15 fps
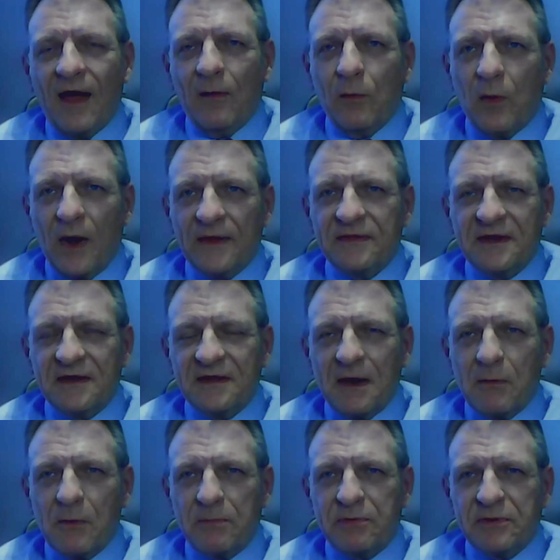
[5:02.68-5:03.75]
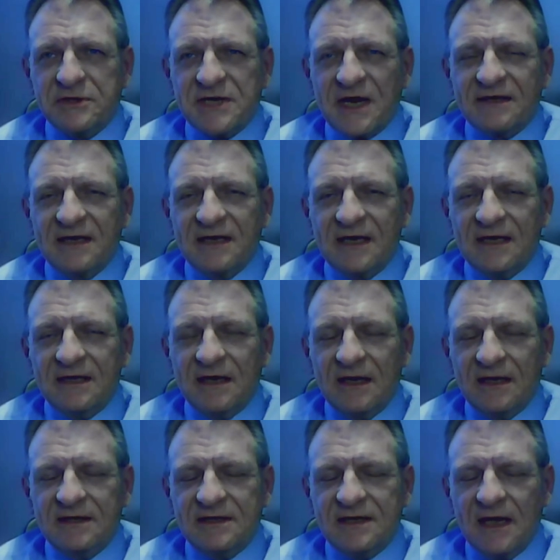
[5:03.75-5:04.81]
one than they were projecting in
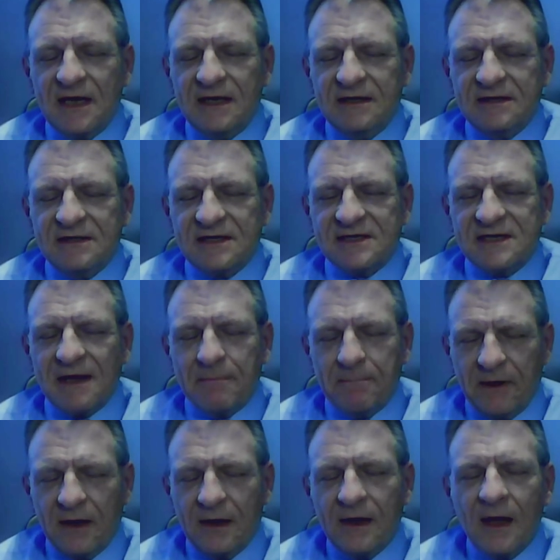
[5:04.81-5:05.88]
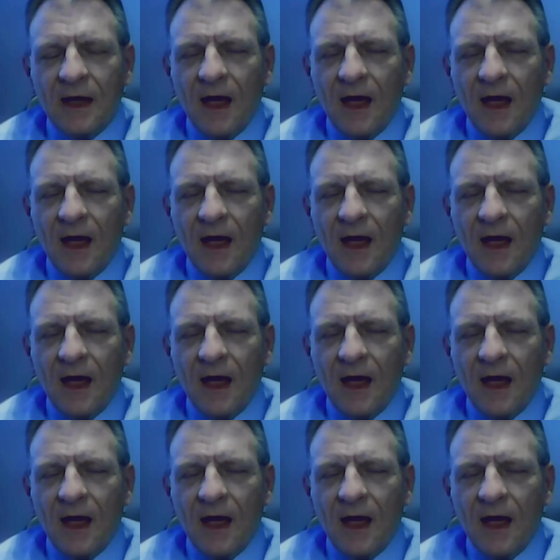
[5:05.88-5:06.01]
in, in December.